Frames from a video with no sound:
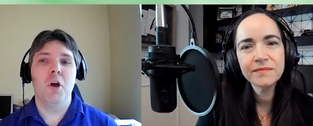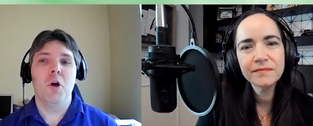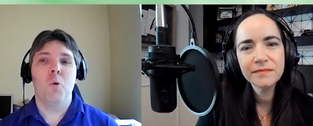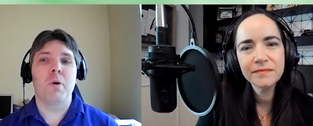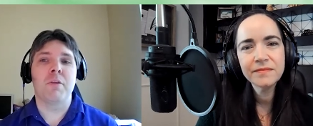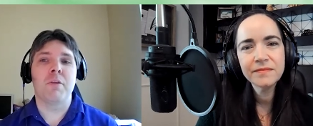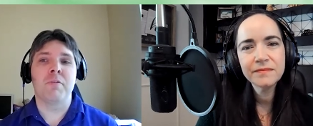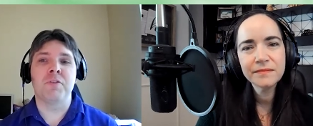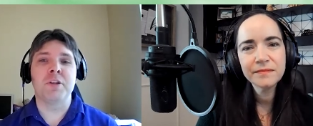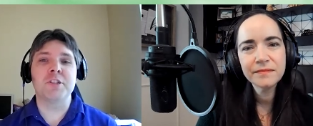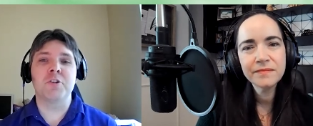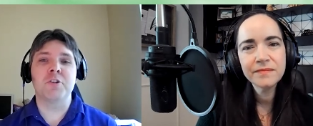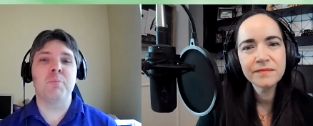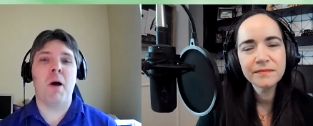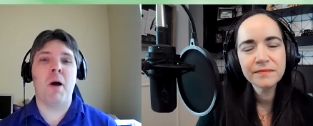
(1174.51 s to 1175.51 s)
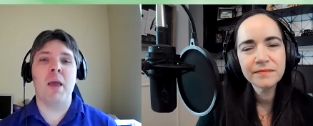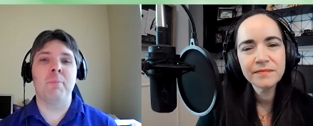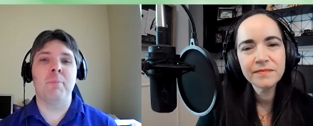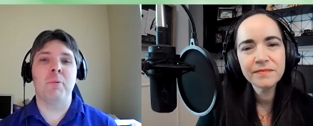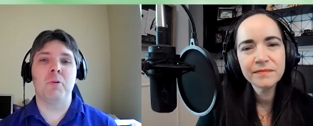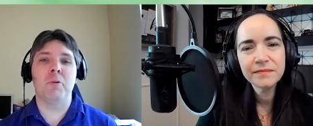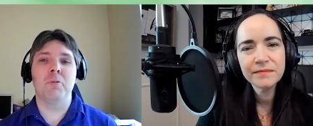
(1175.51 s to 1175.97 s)
Speaker 1: with a physical
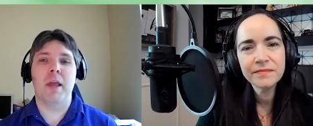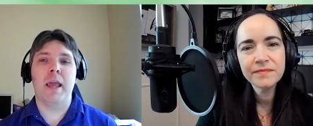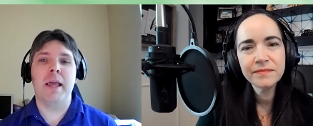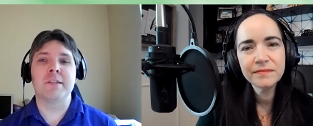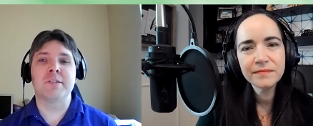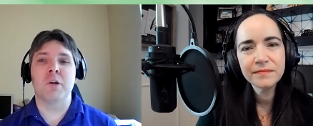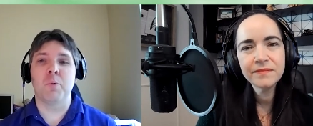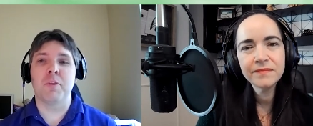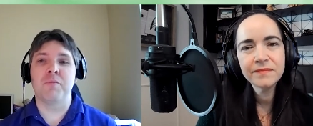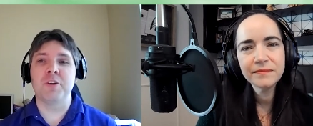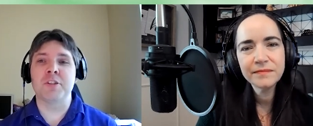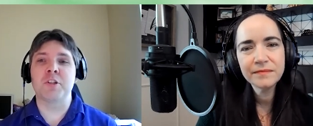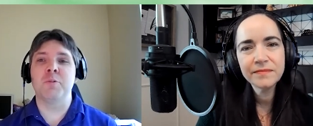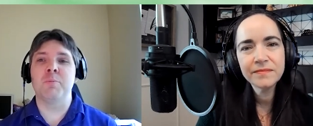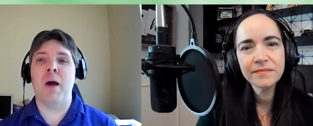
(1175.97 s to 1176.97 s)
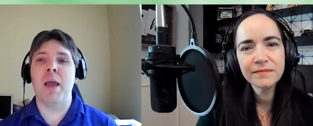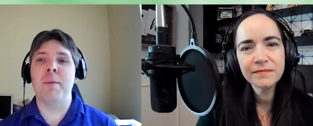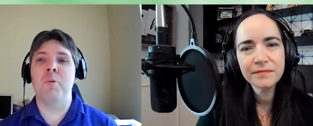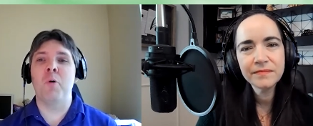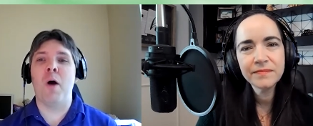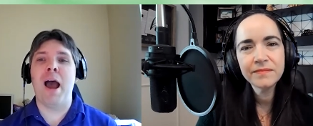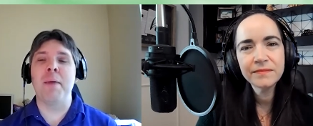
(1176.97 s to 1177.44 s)
Bible. And so with a physical
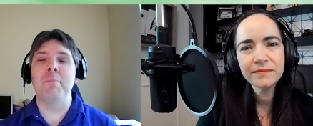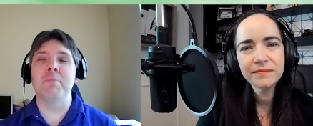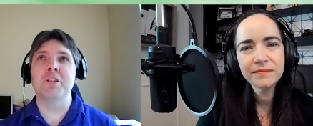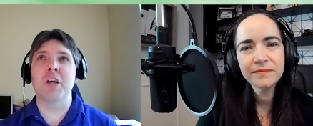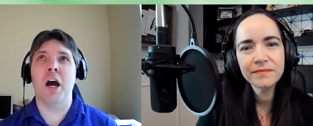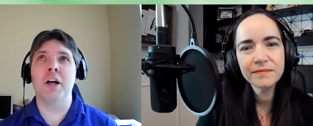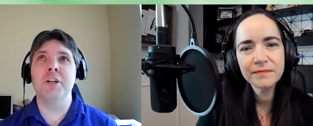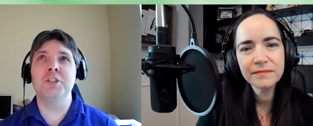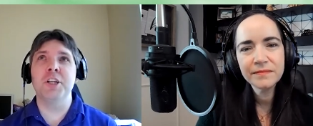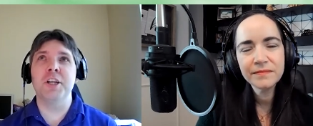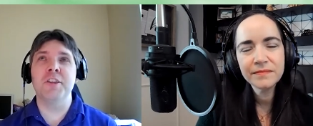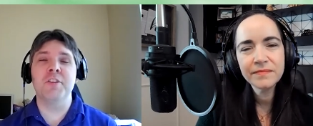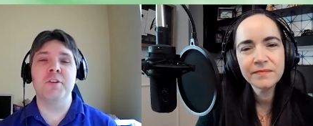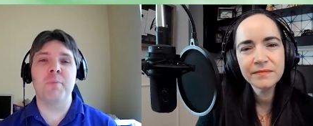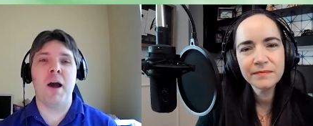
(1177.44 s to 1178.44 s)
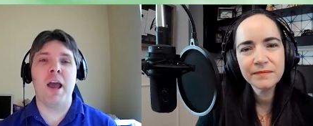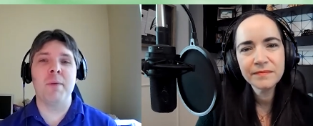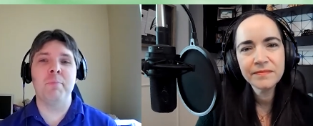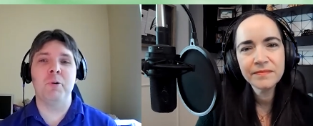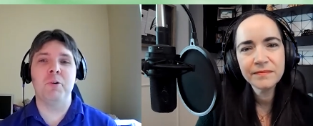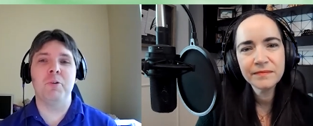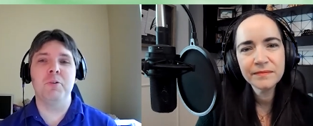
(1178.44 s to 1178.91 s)
Bible, I'm touching the
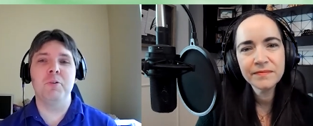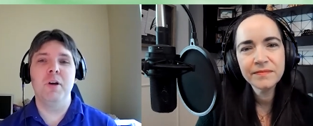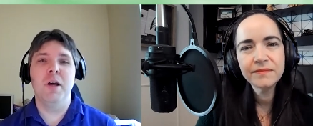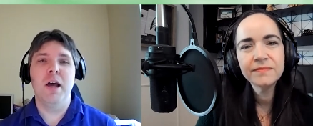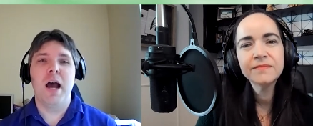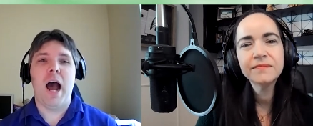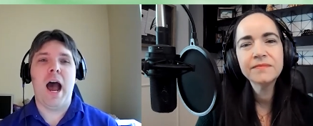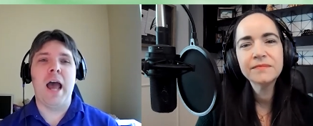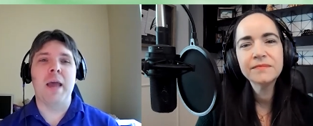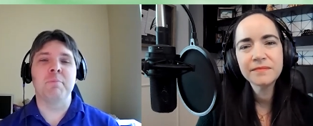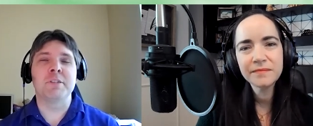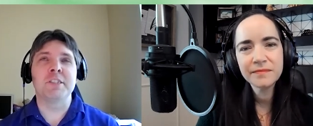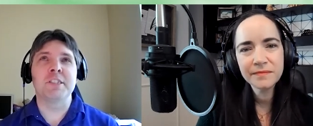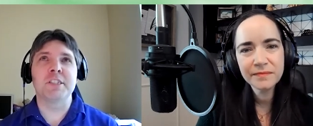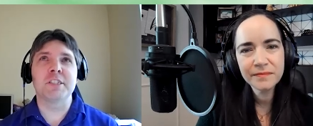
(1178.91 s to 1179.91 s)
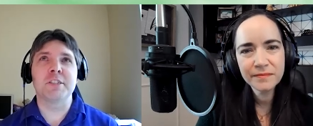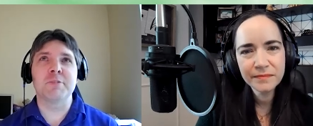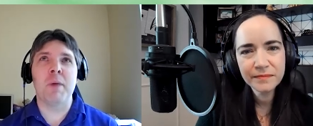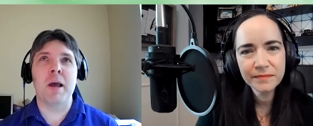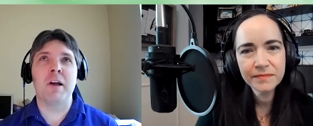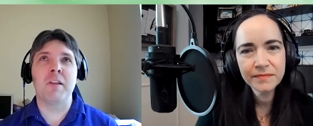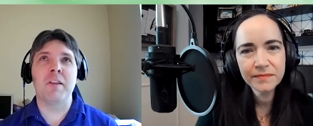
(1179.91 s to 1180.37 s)
Bible. I'm
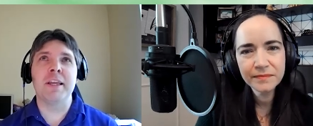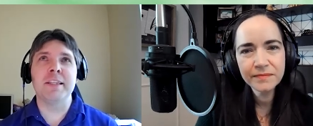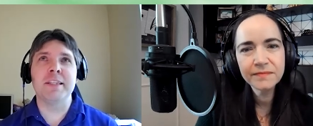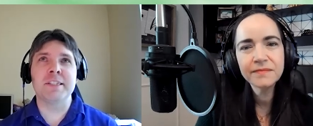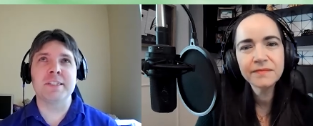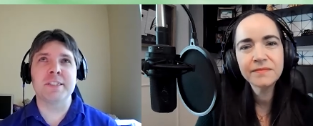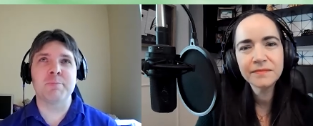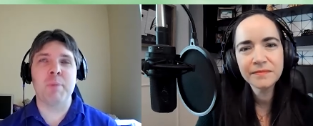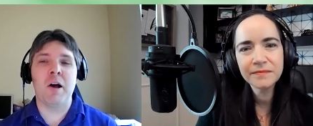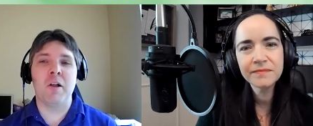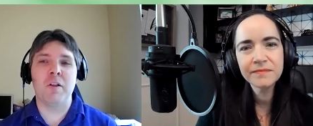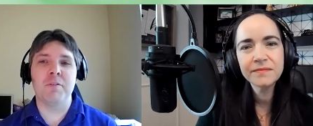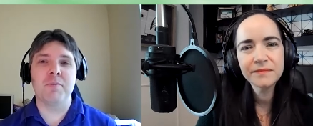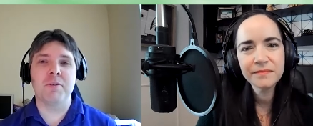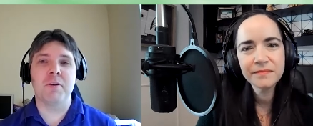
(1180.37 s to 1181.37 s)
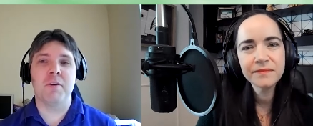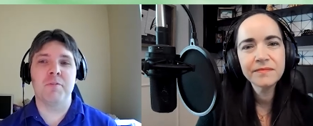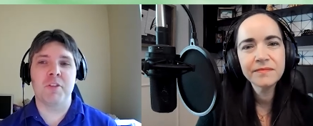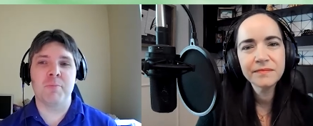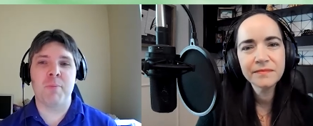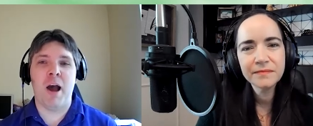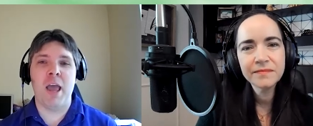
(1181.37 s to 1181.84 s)
smelling the smell of
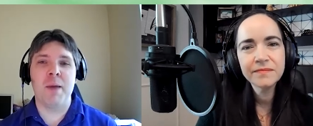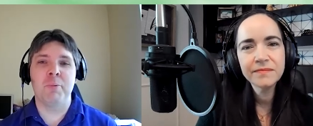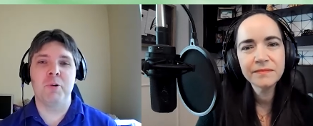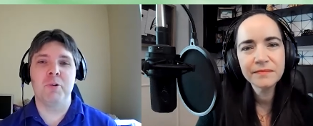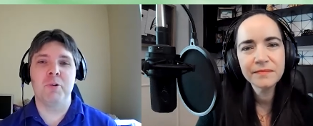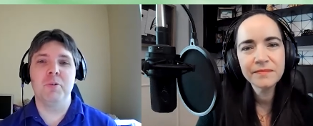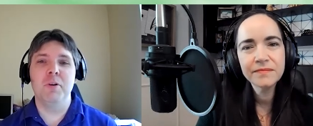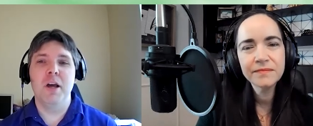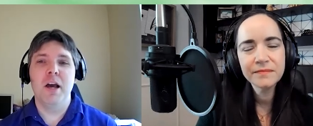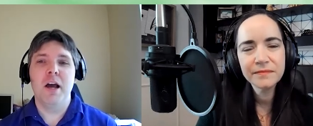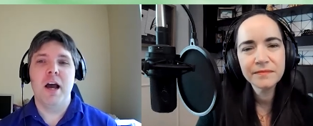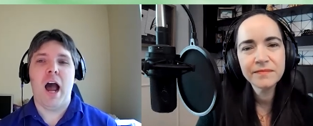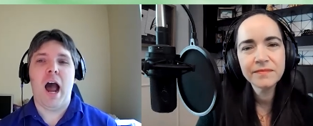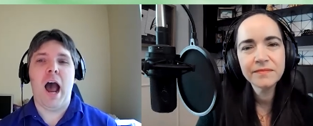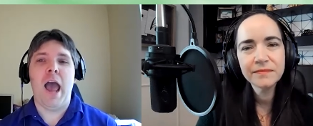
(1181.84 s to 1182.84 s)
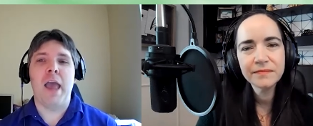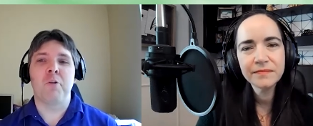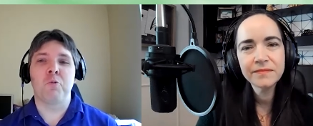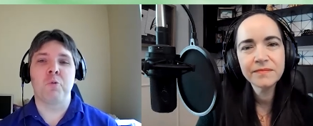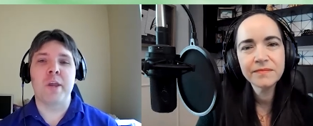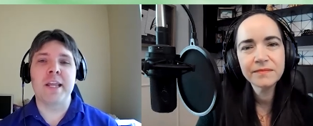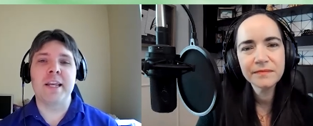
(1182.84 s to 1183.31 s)
the Bible. I
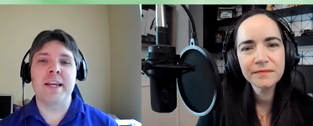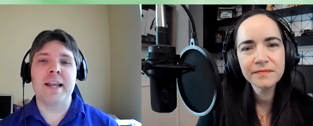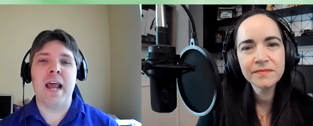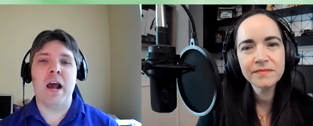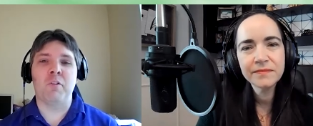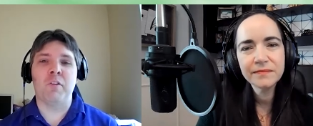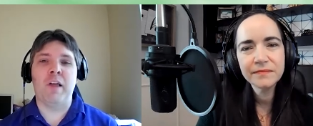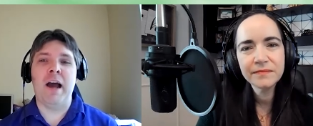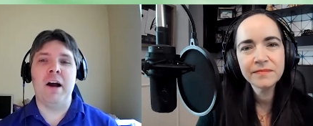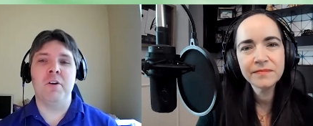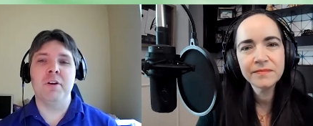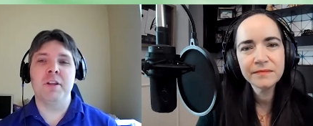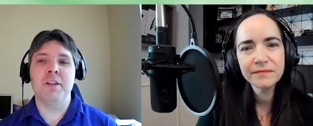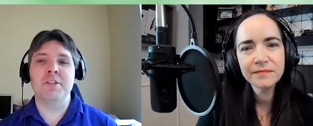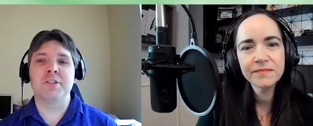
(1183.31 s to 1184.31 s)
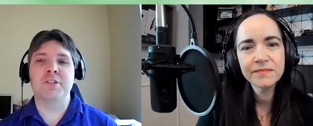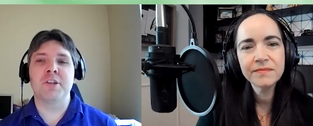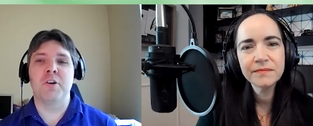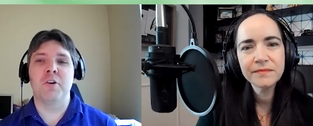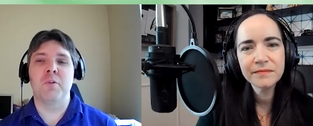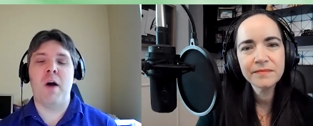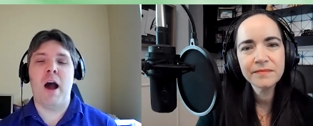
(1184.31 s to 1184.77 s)
read it out loud. And
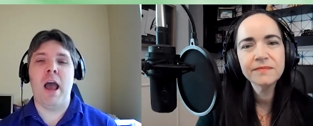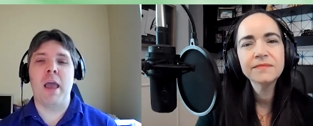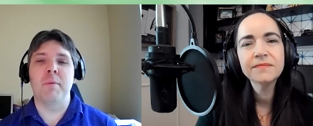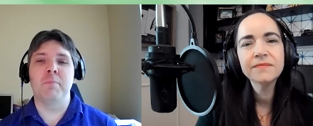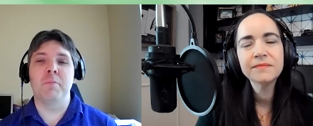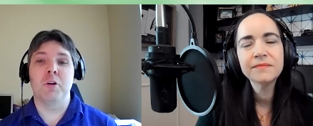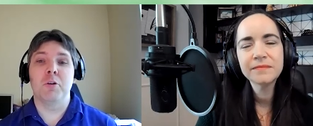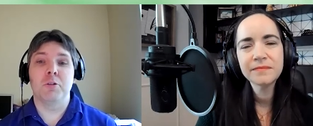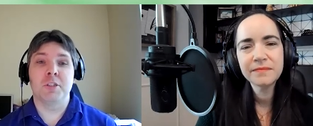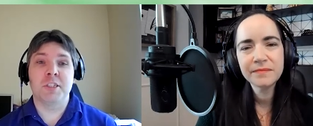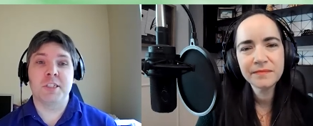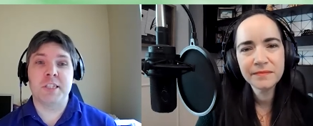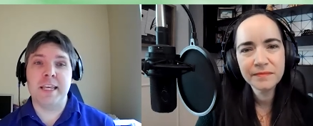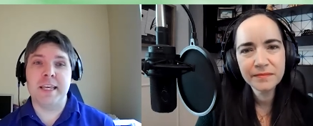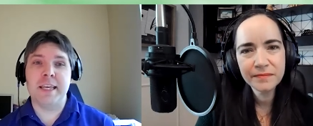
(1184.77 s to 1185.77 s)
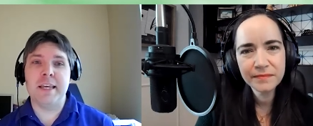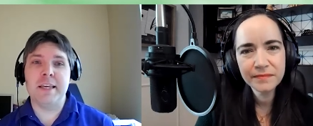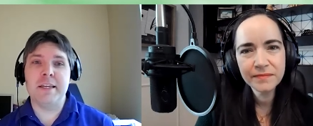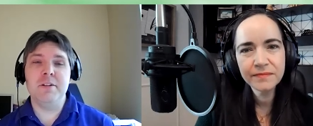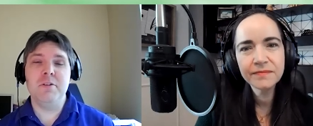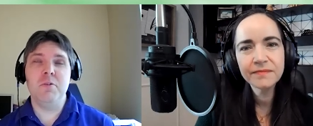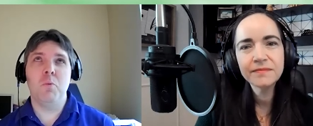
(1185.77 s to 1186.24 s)
so I'm
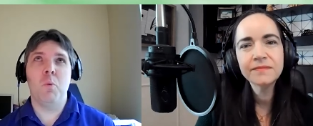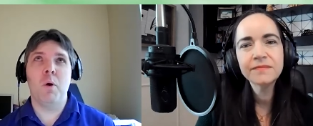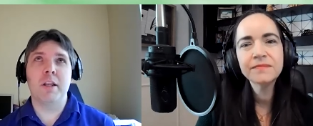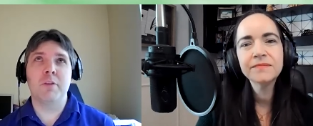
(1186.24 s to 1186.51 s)
seeing what